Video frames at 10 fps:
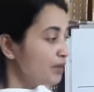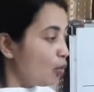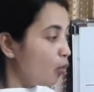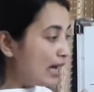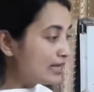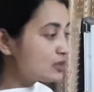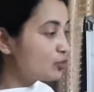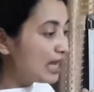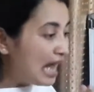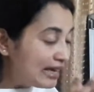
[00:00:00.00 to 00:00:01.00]
once
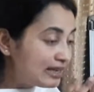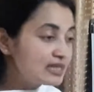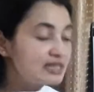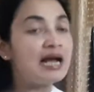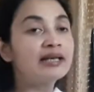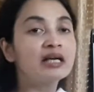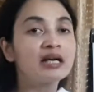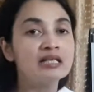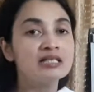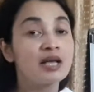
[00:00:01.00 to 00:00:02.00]
we understand the
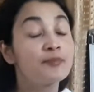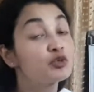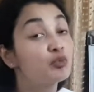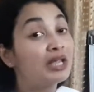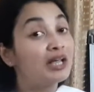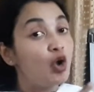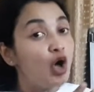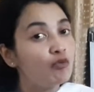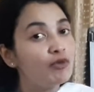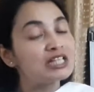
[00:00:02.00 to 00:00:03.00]
concepts, we can
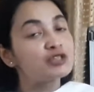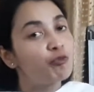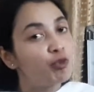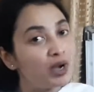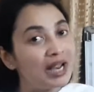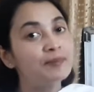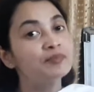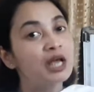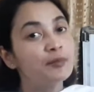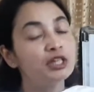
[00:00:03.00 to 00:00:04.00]
always frame
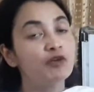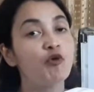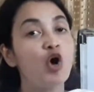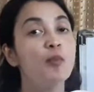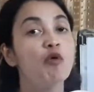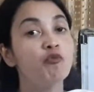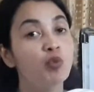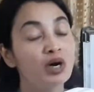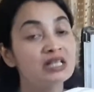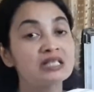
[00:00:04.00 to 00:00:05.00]
them in the form of
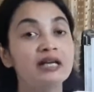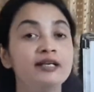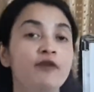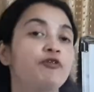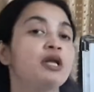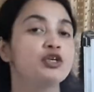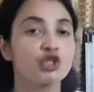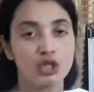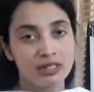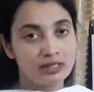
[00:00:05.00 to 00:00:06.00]
words and
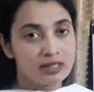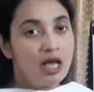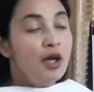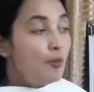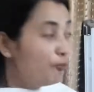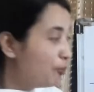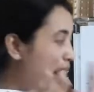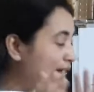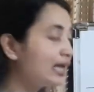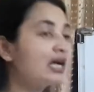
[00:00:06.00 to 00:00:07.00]
definitions.
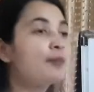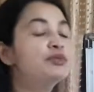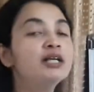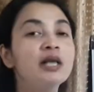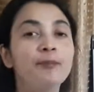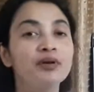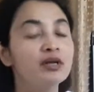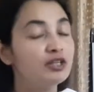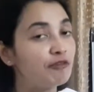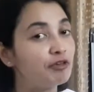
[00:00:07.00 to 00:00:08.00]
Bugging up the
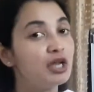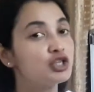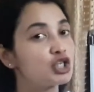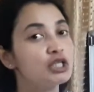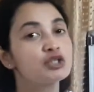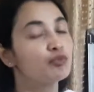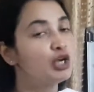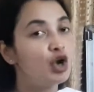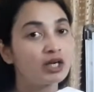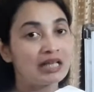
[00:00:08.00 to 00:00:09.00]
definitions will
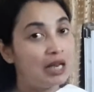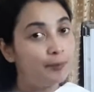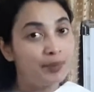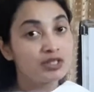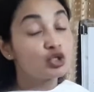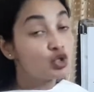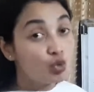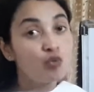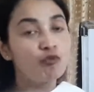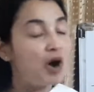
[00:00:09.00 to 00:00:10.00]
not help us
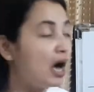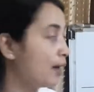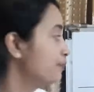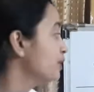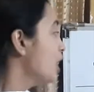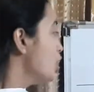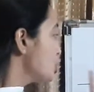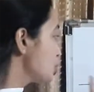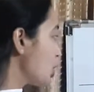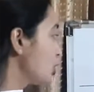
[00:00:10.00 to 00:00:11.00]
too far. So,